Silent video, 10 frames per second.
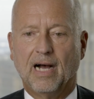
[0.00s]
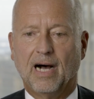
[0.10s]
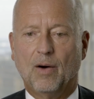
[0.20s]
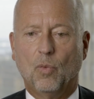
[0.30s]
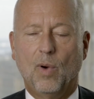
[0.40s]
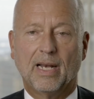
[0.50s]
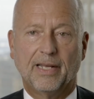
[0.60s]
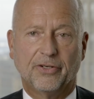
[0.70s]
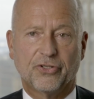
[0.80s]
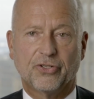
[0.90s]
well
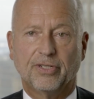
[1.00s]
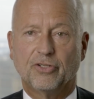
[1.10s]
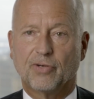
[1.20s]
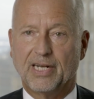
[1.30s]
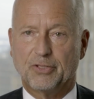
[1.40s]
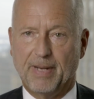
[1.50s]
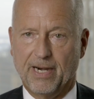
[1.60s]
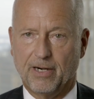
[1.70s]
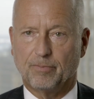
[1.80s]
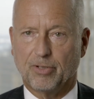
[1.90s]
understood,
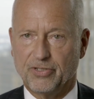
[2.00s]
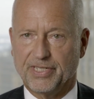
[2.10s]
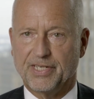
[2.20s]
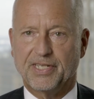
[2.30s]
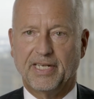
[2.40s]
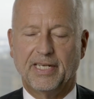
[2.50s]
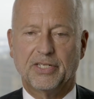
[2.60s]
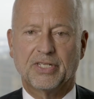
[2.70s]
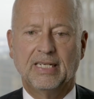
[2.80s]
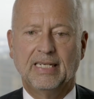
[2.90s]
transparent
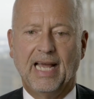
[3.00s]
processes,